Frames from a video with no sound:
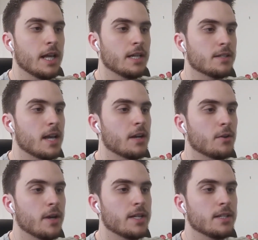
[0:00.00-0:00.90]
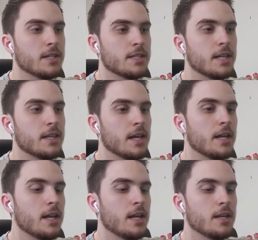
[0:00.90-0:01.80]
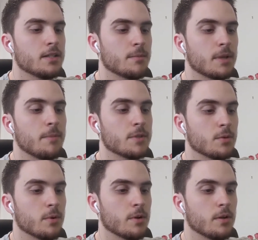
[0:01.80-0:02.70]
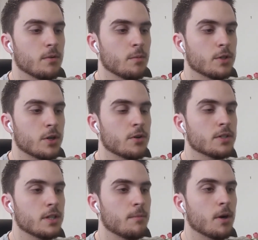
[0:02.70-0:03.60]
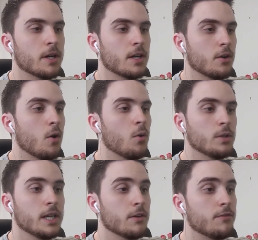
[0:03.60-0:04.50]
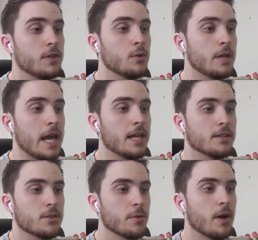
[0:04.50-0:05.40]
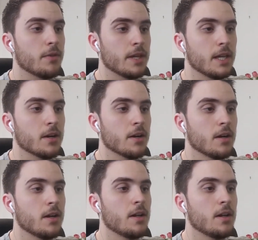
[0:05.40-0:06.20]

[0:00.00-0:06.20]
And it's kind of crazy to see that sometimes the returns in the market are only a few days throughout the year,